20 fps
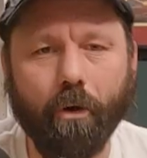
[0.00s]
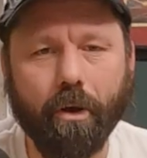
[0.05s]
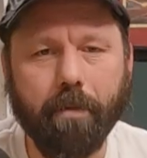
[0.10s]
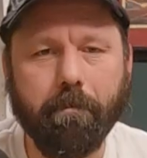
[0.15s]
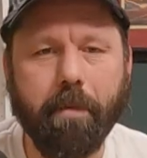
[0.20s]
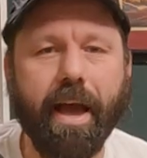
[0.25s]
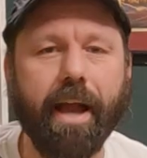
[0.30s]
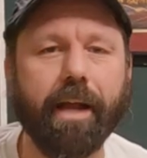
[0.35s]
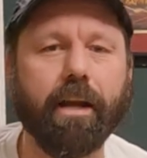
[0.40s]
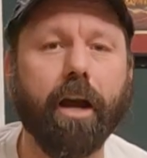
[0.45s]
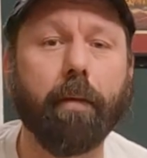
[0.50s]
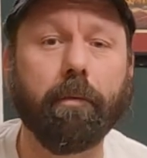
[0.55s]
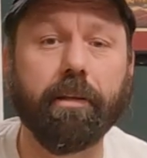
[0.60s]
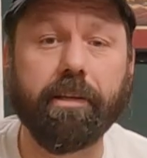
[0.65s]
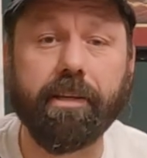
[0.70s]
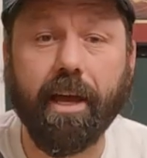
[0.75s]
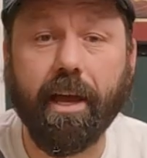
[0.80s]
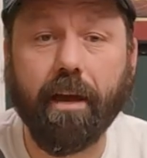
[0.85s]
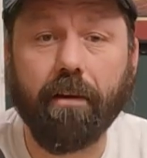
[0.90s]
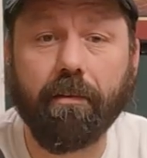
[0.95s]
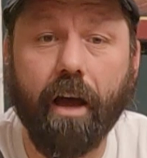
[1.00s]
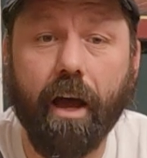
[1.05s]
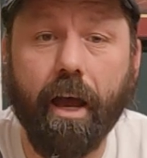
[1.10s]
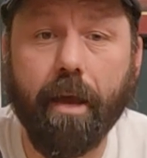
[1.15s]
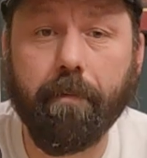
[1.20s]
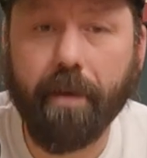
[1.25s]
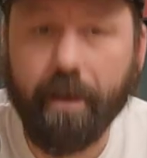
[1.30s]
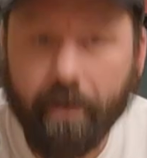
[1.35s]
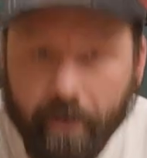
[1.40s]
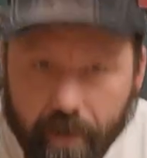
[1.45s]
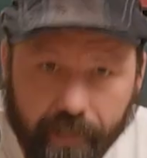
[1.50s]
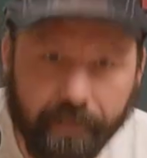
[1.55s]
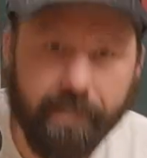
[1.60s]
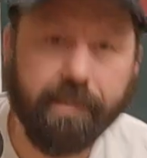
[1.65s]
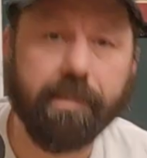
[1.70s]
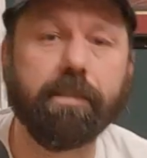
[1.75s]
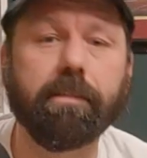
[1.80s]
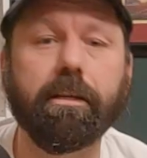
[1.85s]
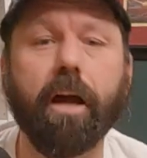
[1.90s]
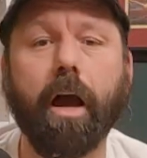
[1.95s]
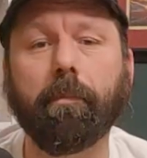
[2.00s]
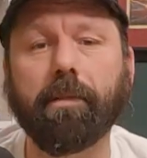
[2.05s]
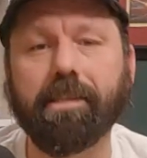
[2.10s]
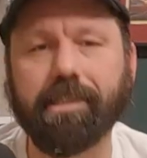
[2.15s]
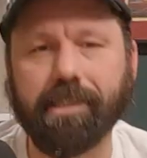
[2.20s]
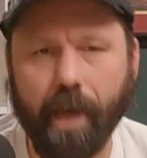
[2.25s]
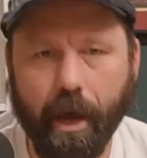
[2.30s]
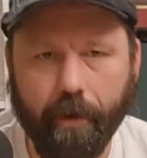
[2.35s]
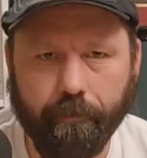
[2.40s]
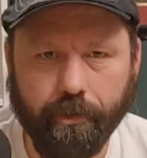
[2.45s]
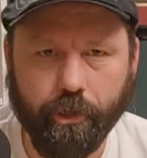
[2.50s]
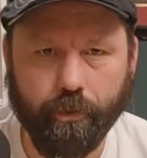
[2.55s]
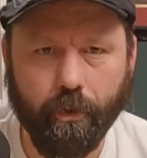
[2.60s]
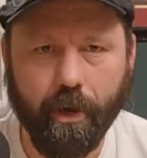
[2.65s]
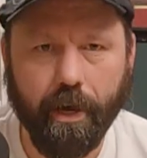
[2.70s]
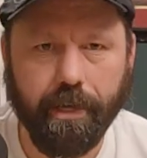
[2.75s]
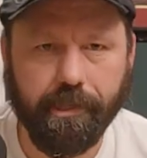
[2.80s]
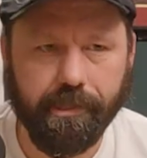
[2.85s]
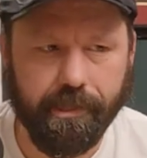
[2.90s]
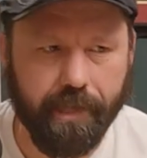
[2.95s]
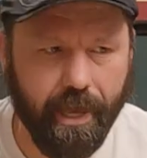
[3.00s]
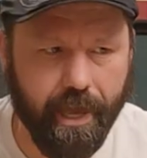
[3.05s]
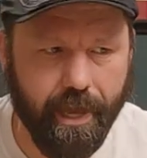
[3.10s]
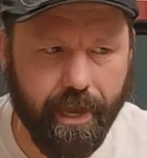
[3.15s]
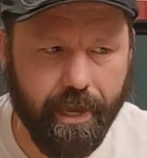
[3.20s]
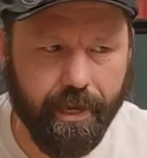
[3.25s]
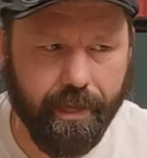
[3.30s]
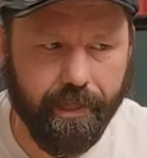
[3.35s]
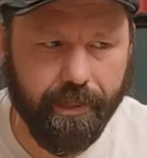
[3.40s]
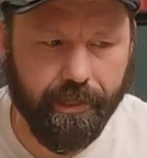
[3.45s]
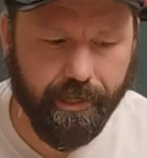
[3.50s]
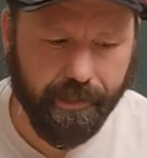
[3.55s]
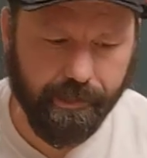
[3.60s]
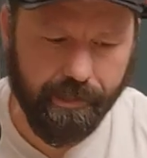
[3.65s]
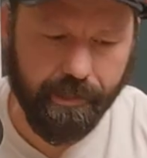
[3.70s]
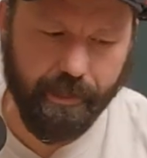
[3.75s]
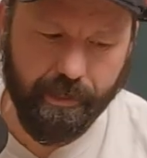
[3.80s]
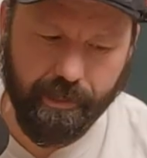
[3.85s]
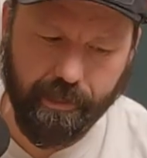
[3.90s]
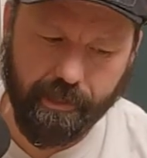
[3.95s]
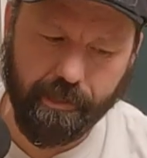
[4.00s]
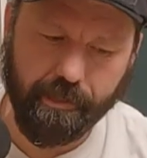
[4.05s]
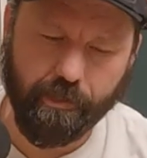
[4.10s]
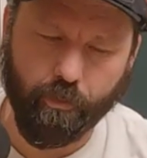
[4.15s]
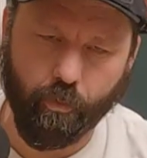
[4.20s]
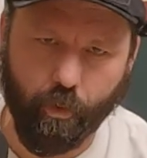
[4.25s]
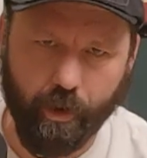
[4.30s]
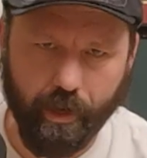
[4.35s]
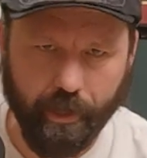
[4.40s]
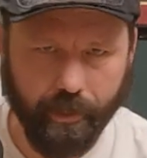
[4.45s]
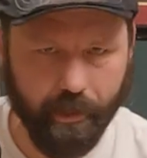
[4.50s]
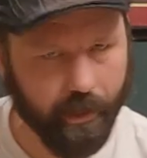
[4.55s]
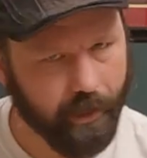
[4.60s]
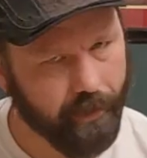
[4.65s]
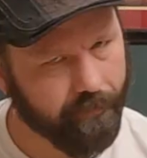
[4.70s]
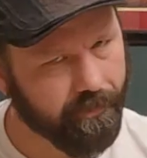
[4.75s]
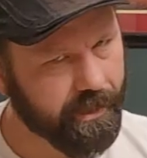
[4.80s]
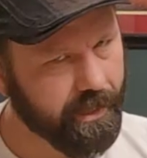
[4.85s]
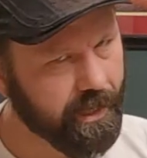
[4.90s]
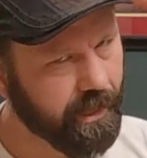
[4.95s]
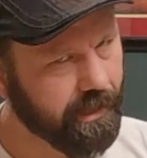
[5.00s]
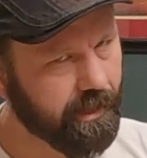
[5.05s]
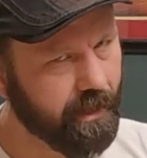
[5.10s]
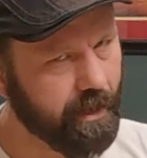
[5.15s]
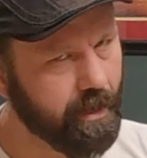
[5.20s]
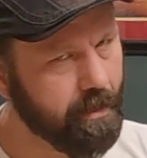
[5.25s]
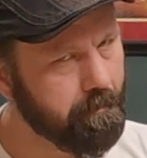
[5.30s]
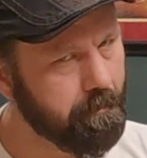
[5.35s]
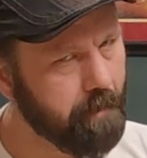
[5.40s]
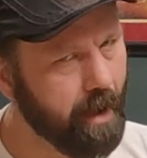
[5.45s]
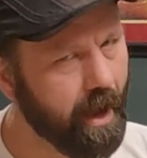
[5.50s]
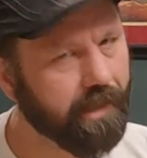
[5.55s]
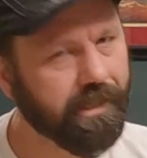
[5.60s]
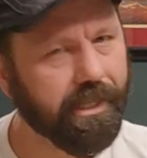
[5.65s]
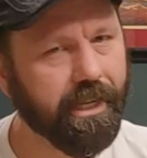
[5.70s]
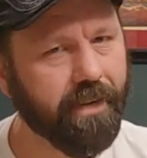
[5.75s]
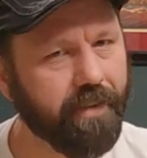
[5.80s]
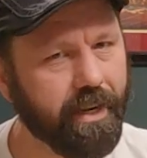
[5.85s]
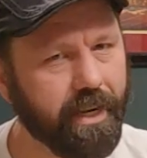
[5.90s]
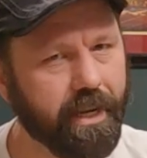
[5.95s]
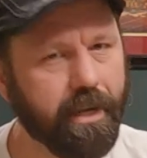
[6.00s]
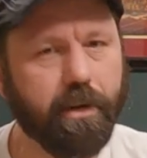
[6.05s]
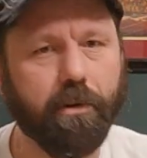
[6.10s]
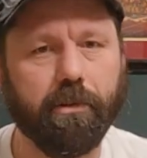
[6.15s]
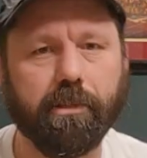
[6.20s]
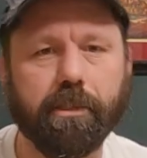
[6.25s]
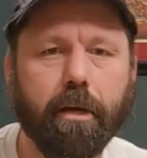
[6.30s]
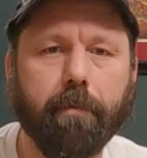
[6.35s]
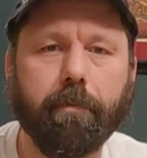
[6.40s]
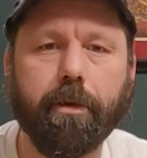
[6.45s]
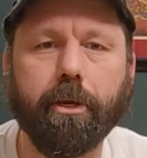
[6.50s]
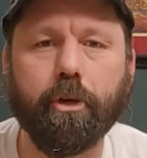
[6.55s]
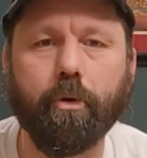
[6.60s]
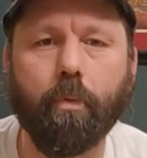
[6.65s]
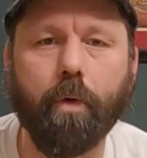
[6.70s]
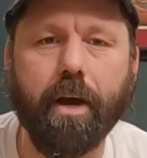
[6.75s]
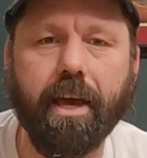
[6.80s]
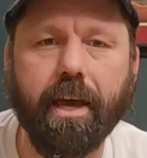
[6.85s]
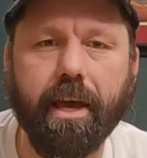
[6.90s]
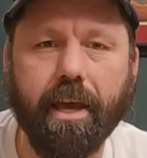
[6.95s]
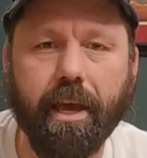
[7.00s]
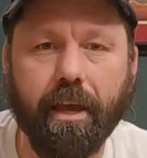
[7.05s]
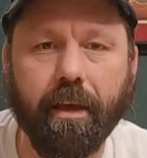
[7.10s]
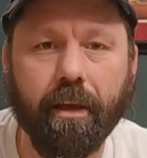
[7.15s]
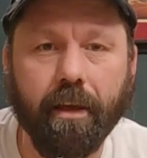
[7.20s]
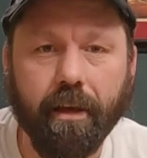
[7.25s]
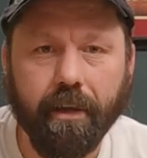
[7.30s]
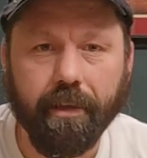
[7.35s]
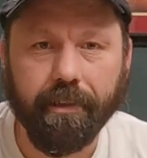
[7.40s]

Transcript: Welcome back, Goblin Town. I'm Erik, this is Goblin Salvage Rites, and this is one of six unboxing videos coming your way.